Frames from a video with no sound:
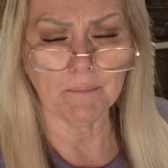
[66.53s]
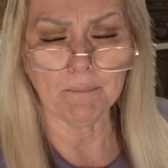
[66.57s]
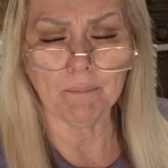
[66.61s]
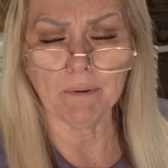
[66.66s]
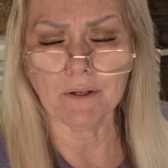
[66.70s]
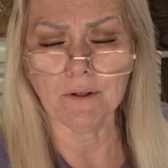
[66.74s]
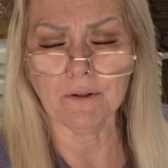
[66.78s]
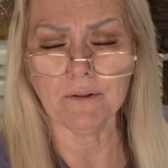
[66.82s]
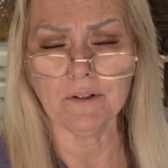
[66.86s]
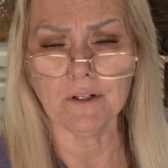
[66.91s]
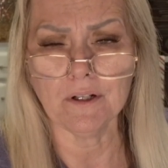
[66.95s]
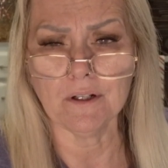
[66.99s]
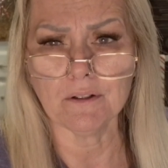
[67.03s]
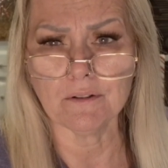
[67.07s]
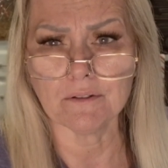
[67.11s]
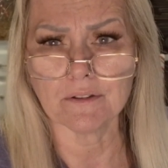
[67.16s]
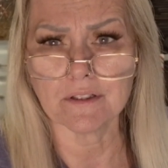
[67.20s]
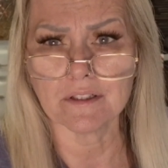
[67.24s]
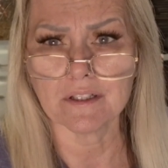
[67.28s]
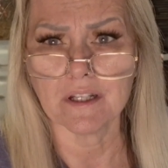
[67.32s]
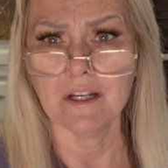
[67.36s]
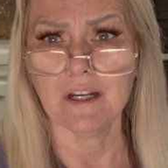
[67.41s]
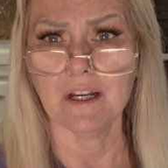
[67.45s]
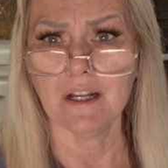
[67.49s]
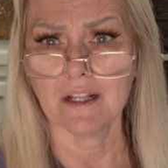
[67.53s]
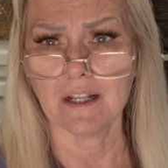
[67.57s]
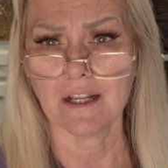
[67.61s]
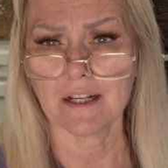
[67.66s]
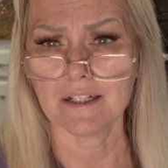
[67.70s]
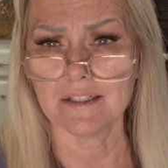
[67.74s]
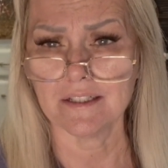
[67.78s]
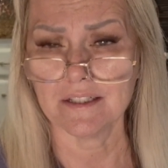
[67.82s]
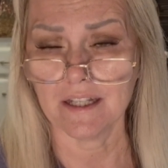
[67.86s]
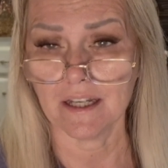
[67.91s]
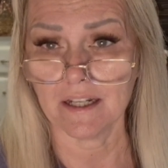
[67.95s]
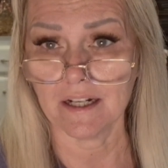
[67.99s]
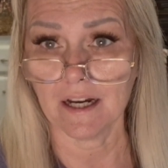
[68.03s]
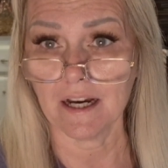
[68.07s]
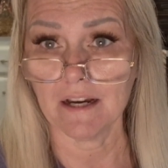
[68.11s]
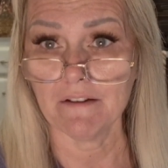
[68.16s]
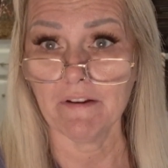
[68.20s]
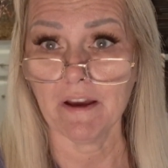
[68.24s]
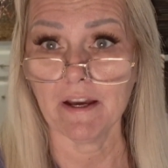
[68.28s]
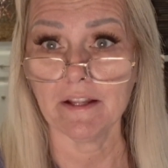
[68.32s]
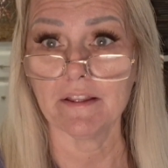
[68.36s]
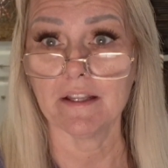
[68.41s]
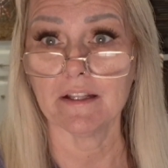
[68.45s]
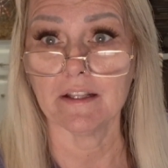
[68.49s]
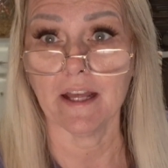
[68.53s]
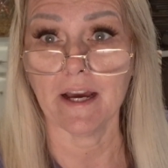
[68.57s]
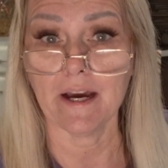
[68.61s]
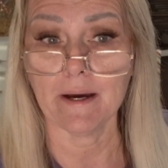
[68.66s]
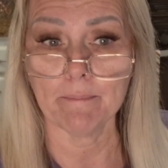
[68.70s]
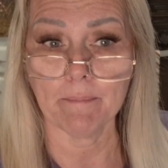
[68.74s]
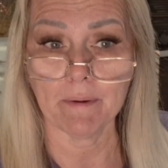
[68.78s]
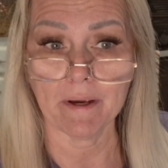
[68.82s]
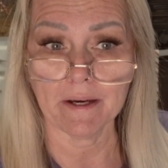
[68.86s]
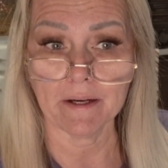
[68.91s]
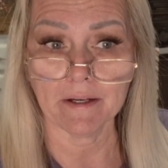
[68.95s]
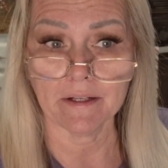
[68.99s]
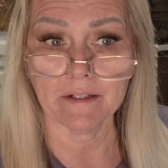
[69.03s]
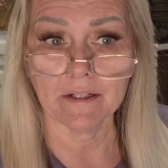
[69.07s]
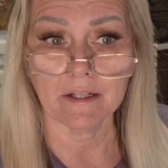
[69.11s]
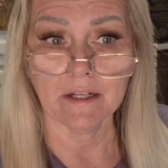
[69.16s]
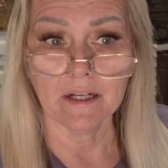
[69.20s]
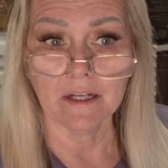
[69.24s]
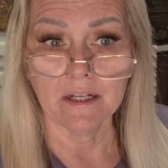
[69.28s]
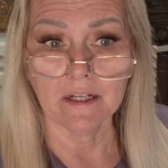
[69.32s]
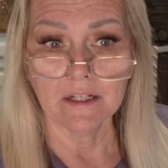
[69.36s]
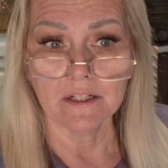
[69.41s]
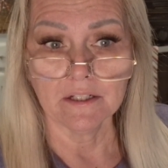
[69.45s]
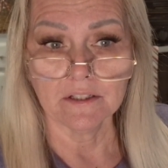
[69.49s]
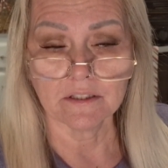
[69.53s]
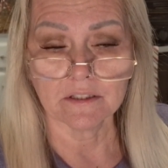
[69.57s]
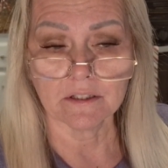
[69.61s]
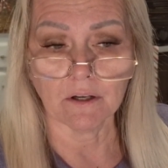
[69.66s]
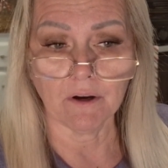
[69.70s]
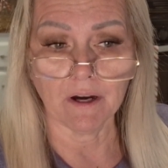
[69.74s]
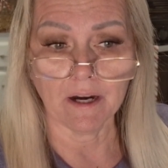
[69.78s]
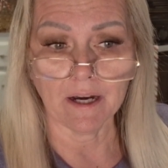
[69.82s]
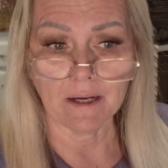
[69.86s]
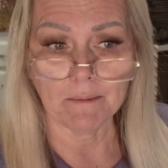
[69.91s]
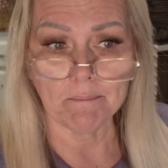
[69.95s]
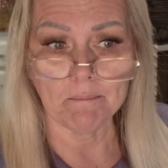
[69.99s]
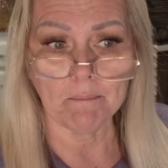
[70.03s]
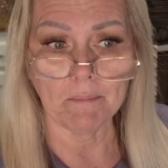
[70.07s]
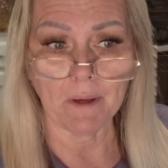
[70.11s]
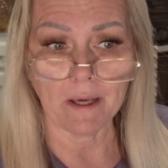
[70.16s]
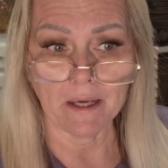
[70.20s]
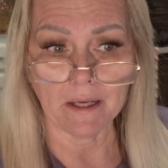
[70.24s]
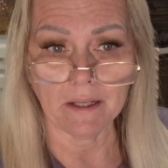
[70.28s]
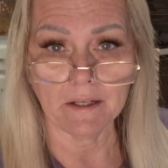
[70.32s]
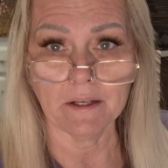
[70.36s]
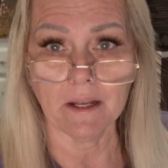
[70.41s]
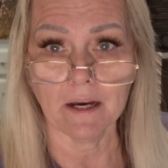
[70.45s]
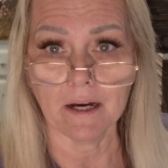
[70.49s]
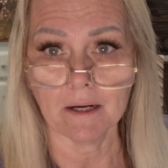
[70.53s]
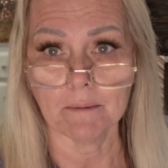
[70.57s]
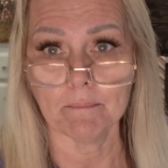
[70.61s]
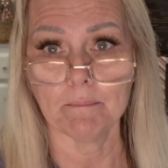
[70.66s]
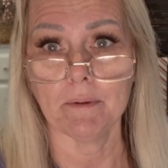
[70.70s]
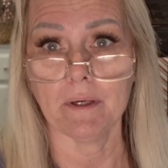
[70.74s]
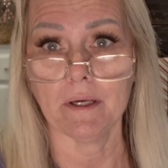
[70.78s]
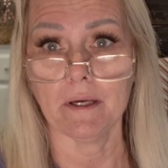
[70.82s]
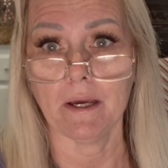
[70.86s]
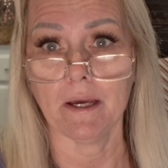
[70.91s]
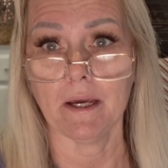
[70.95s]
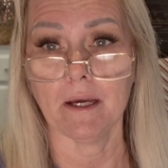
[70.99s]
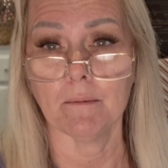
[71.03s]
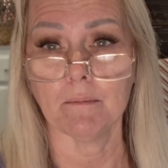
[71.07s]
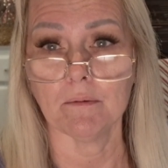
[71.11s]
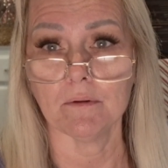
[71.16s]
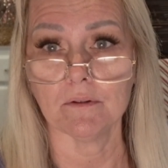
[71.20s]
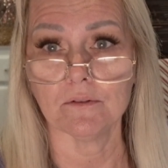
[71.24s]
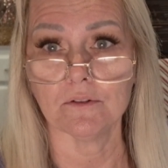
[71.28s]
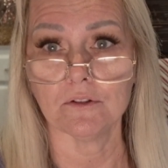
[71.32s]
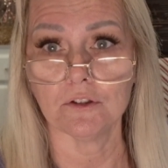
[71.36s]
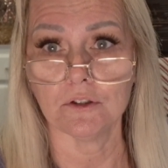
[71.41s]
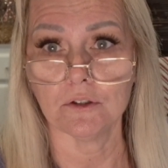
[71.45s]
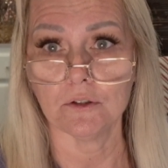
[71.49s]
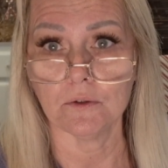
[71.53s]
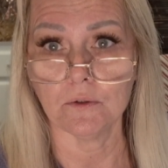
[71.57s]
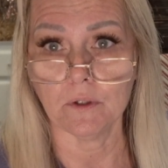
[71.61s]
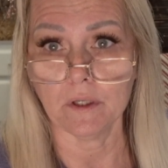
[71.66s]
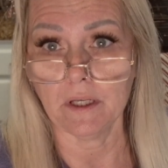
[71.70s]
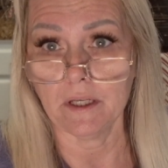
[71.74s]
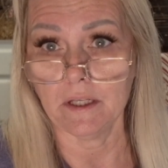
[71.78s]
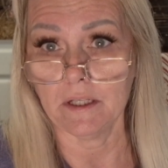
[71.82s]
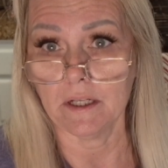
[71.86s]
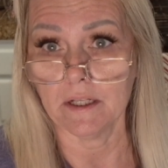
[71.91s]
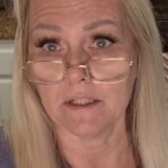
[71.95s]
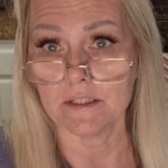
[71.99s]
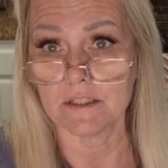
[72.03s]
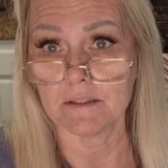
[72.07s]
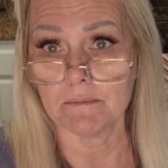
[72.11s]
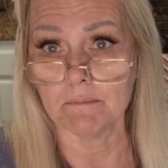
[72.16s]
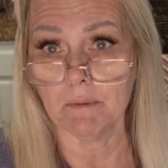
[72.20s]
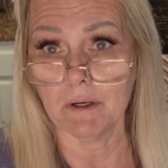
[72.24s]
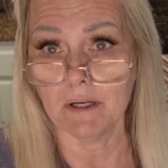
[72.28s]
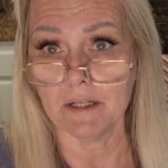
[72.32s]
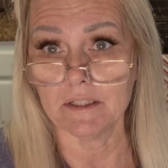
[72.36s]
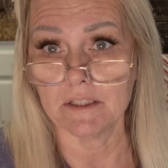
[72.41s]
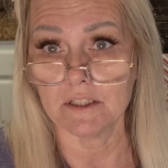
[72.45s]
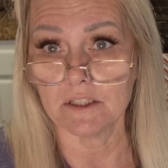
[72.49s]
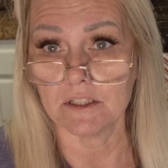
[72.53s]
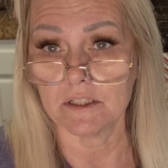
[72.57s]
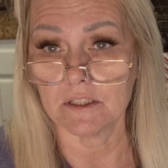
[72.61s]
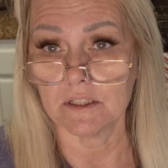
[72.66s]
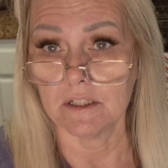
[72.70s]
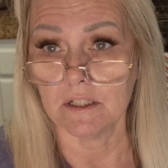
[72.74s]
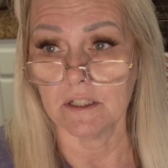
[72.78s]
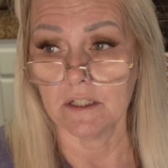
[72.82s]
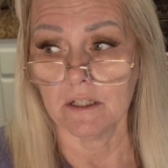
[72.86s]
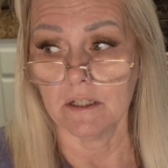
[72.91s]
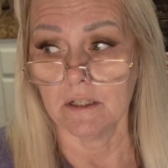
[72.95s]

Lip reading: But who knows? Like I said, I've had the lap band, so I may not be able to eat as much